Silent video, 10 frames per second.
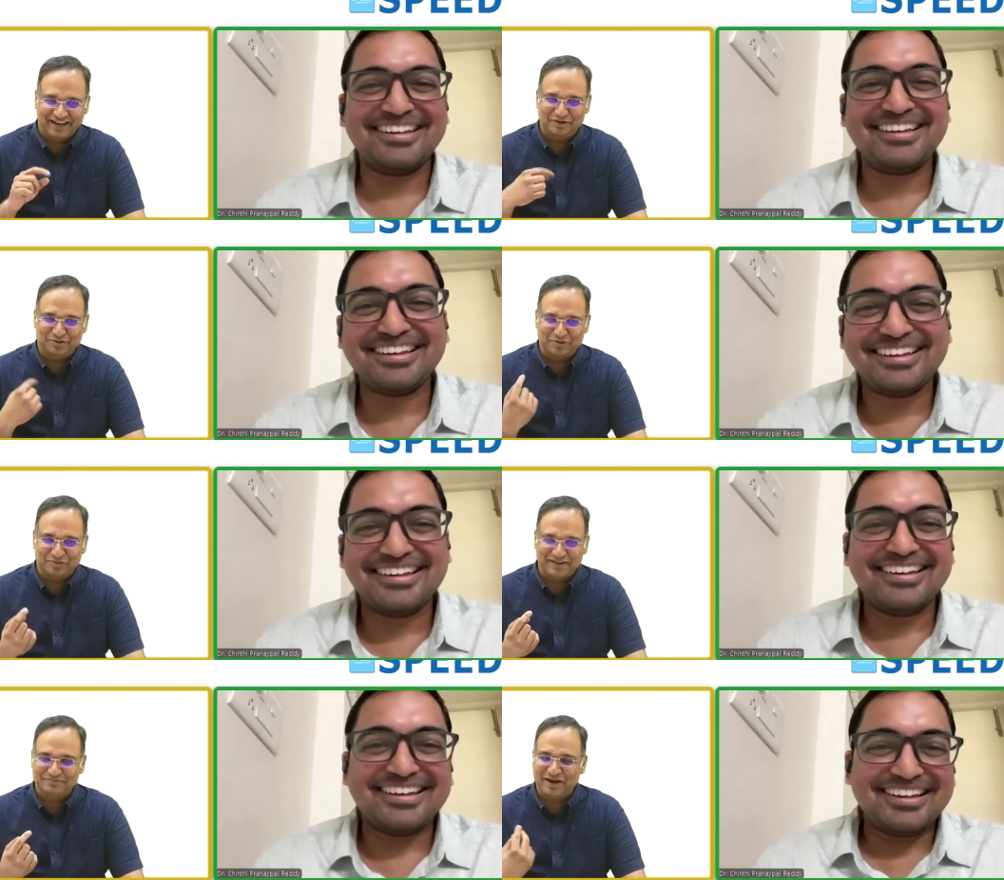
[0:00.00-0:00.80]
Speaker 1: and to
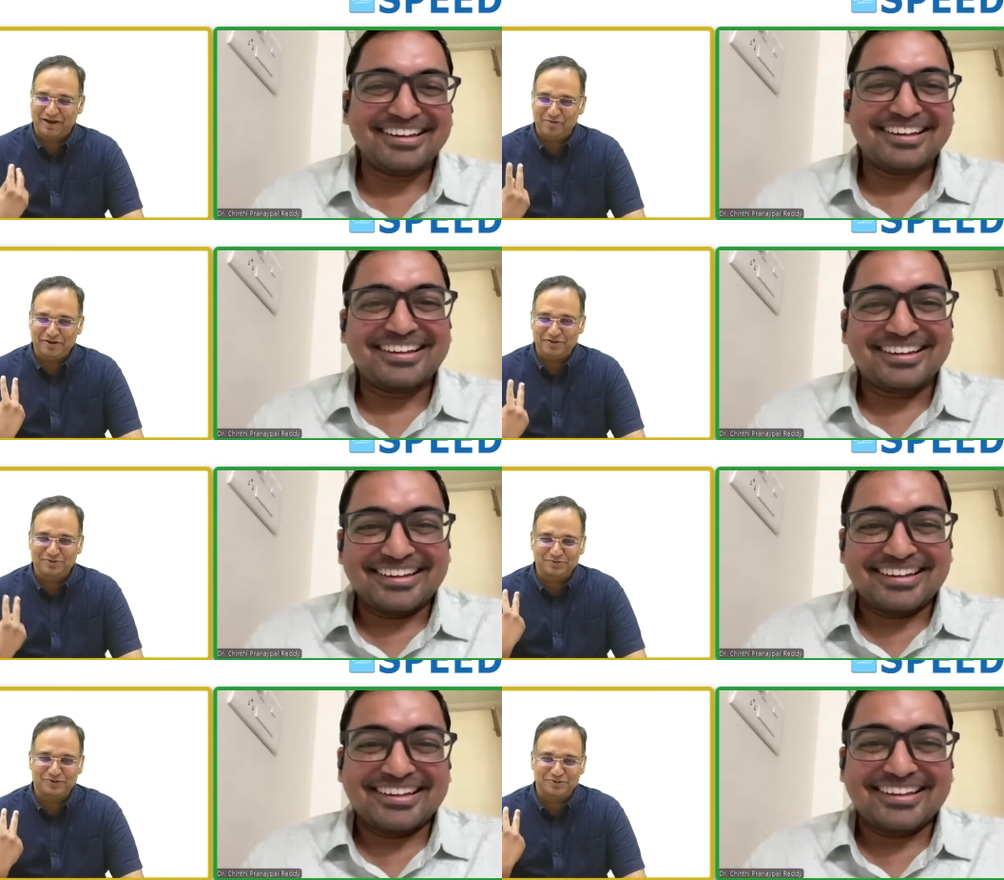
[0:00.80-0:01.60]
revise. I mean, how did you
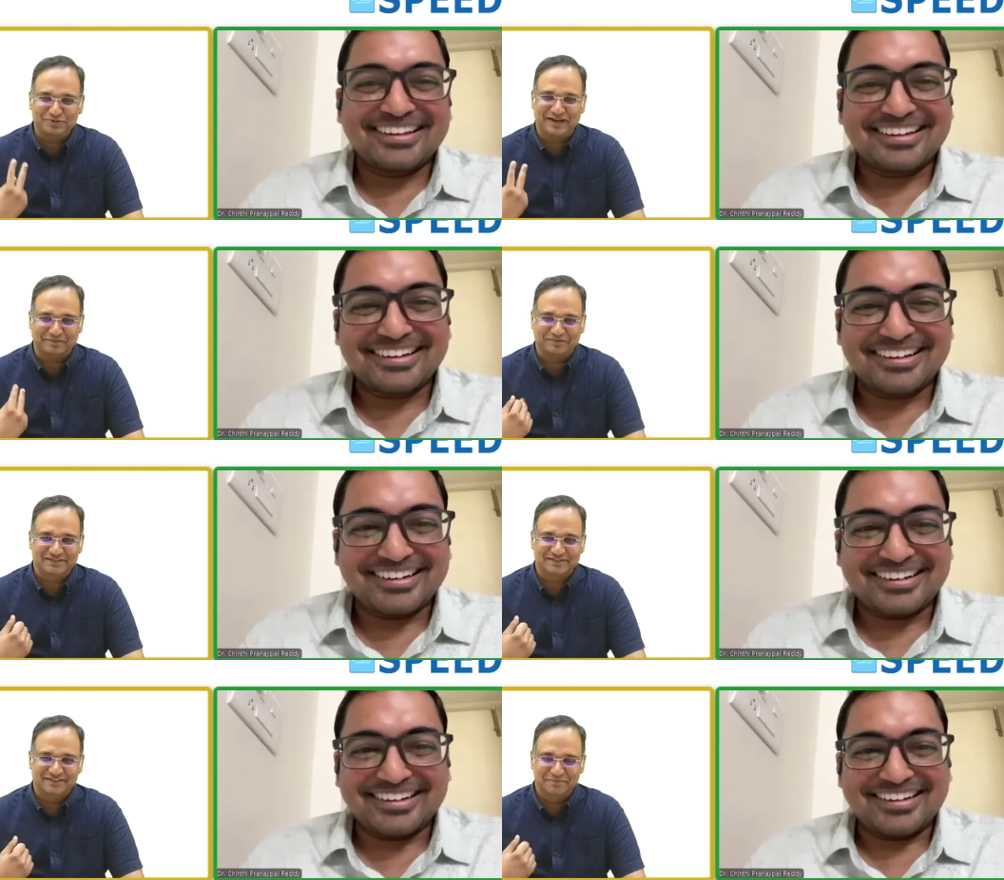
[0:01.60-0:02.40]
do for two times?
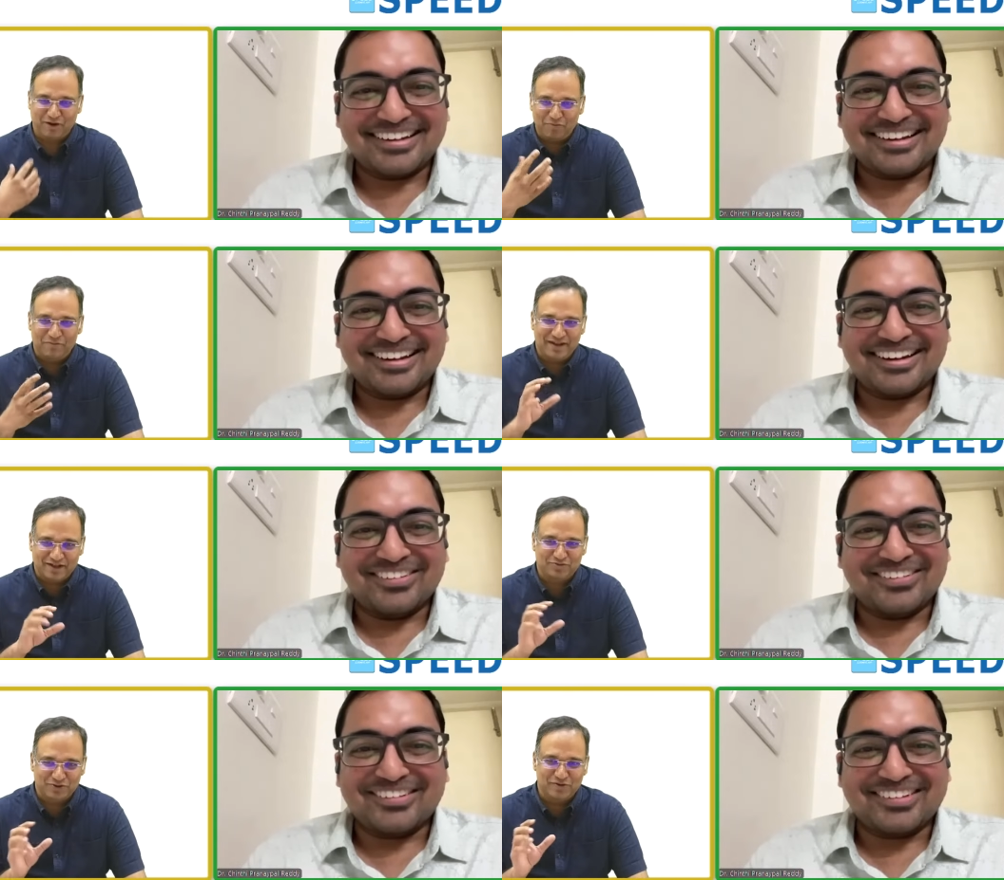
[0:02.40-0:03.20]
I mean,
Speaker 2: how many hours
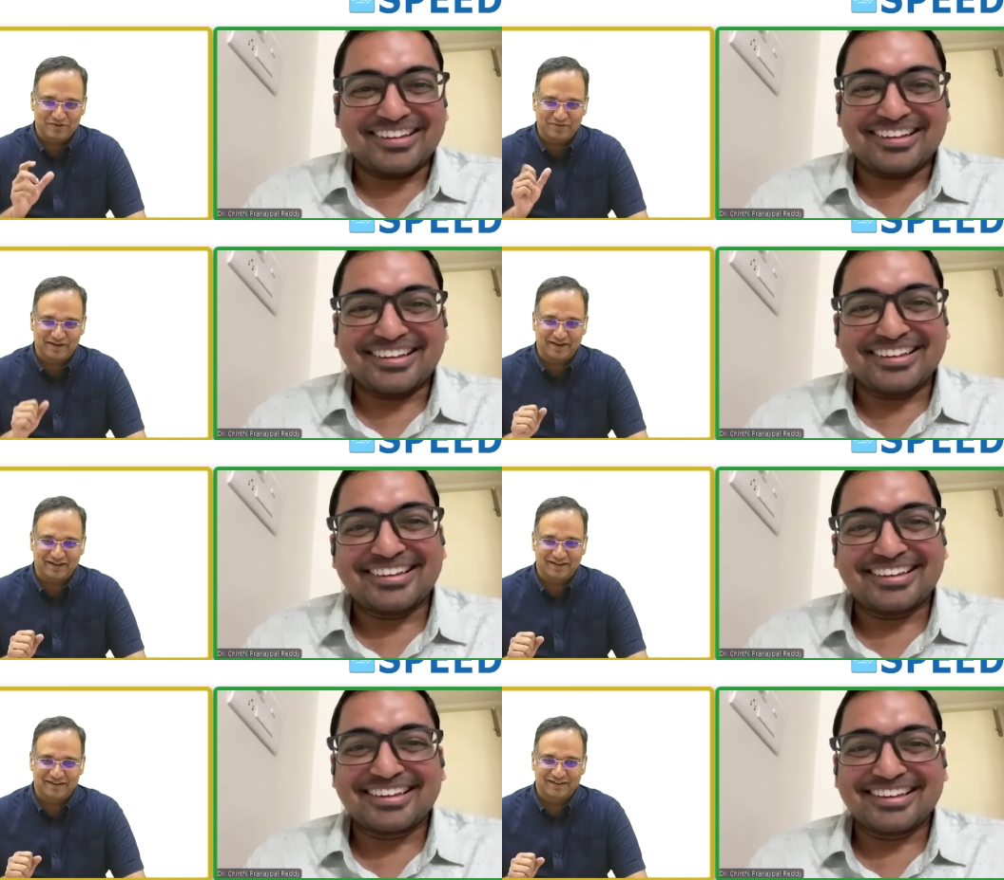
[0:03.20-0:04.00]
you're doing for a day?
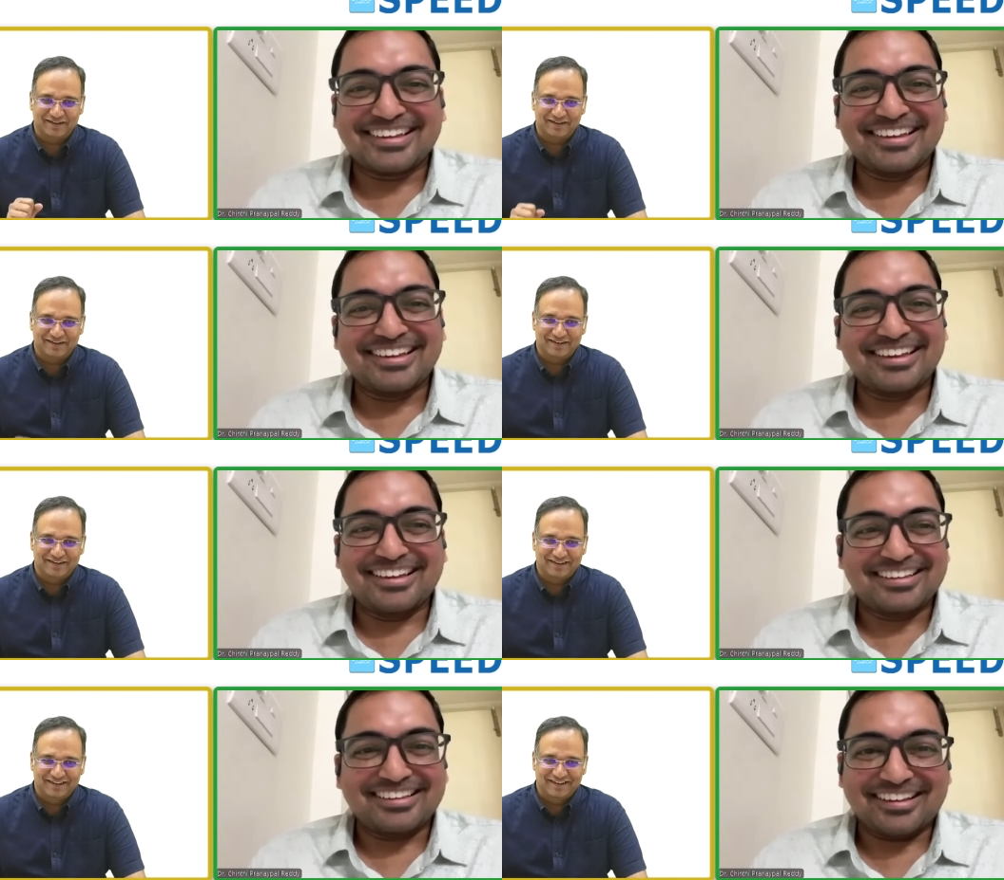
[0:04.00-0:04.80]

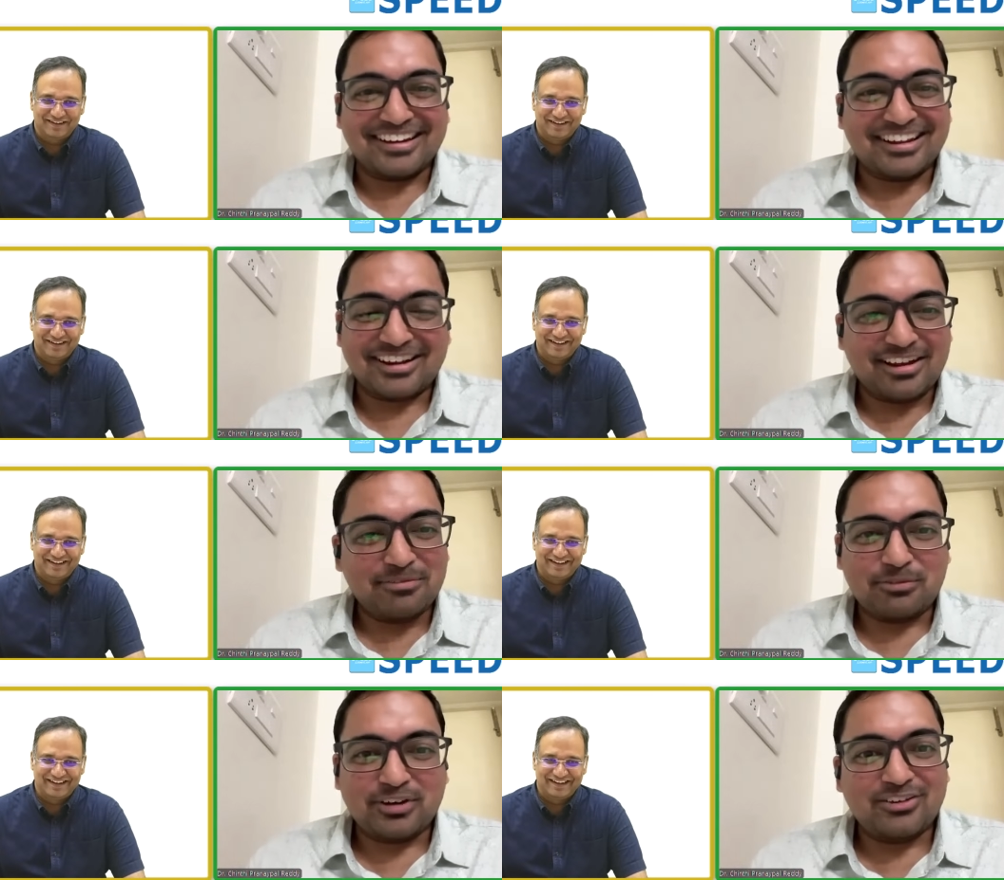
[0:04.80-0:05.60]
Like I'm
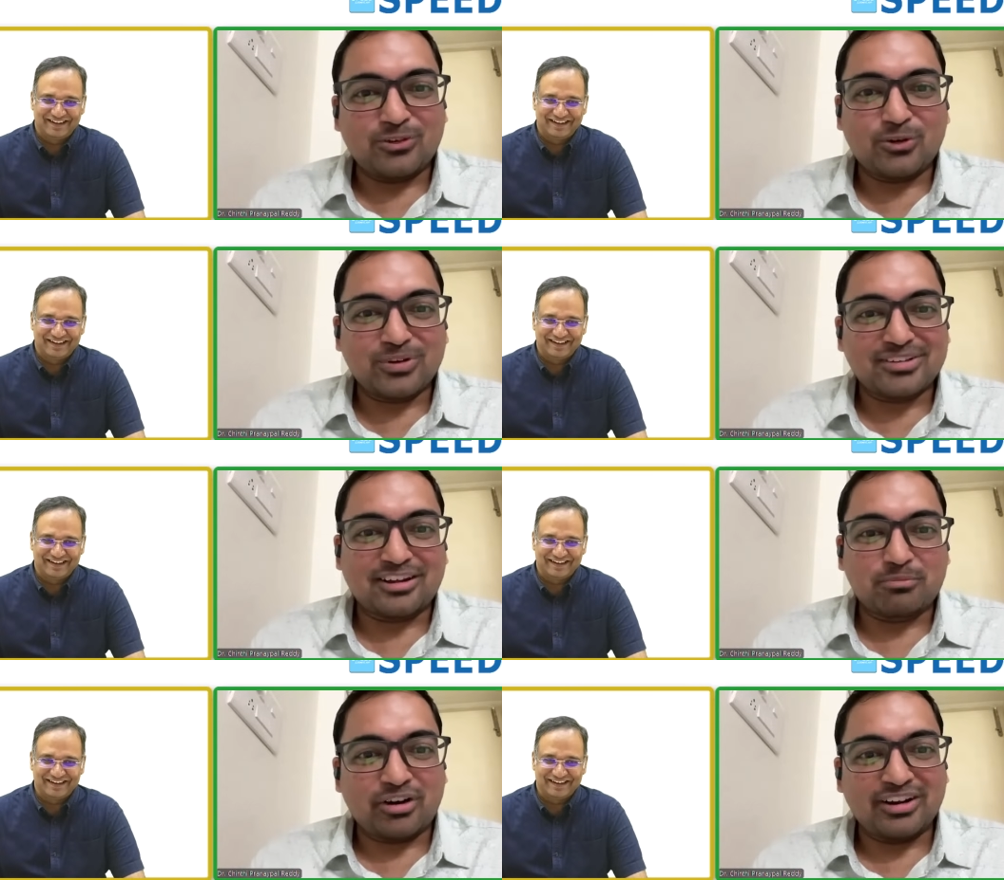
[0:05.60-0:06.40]
free in home also. Like
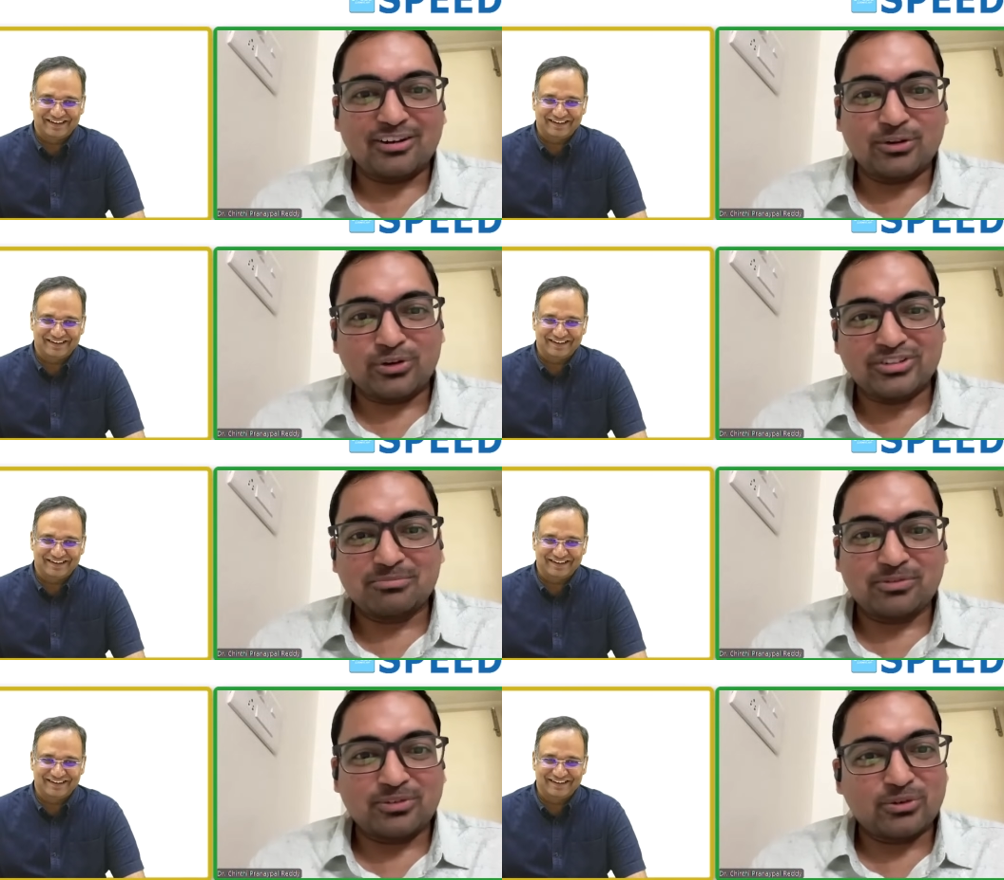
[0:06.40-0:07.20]
morning I'll go to
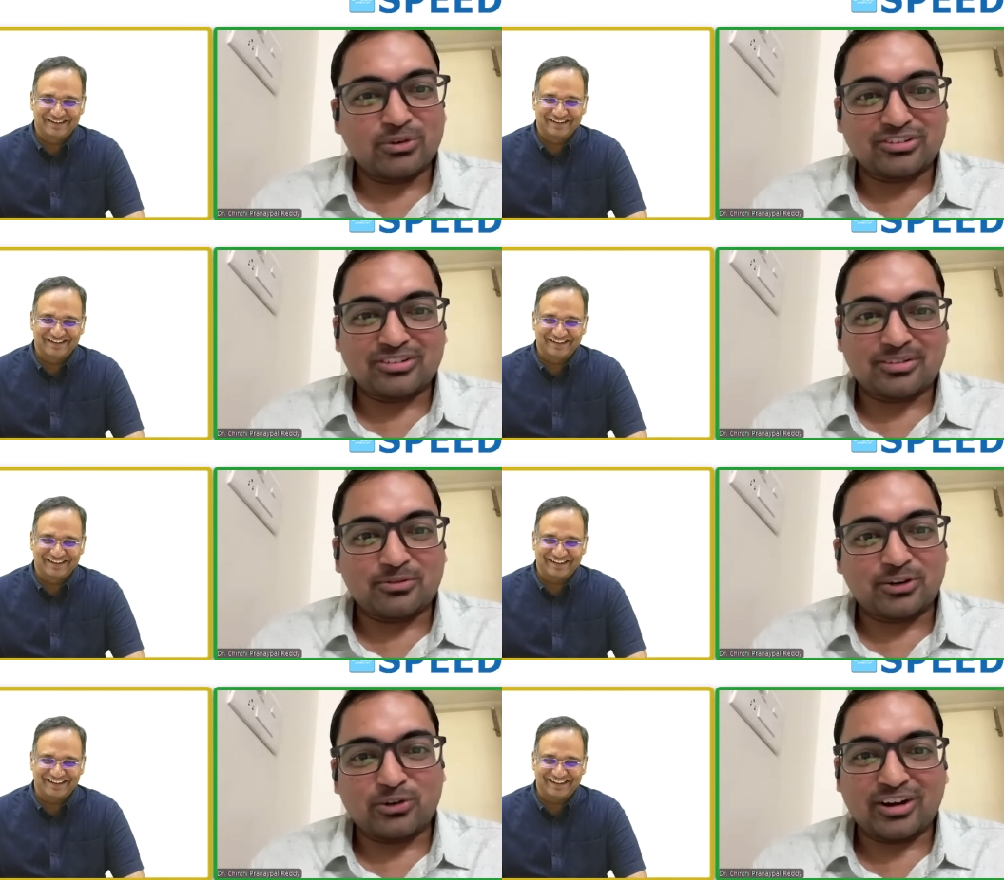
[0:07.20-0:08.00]
gym, do work, so some
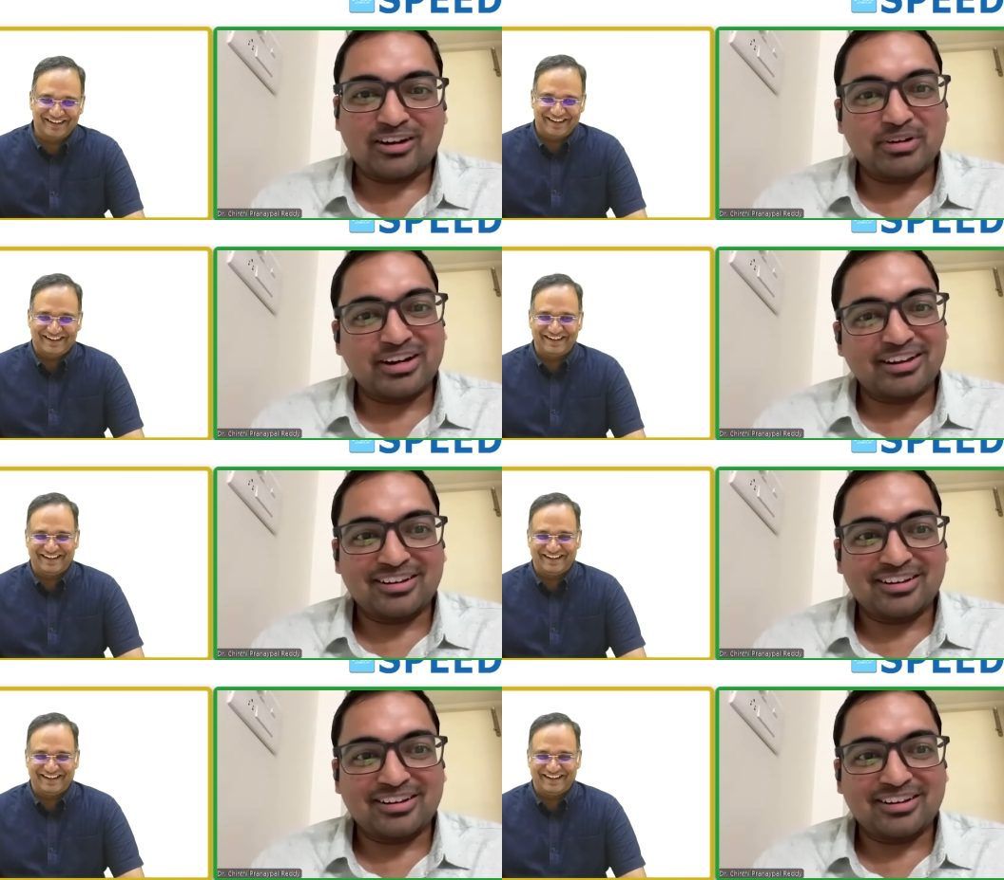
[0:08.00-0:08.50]
workout and come and I'll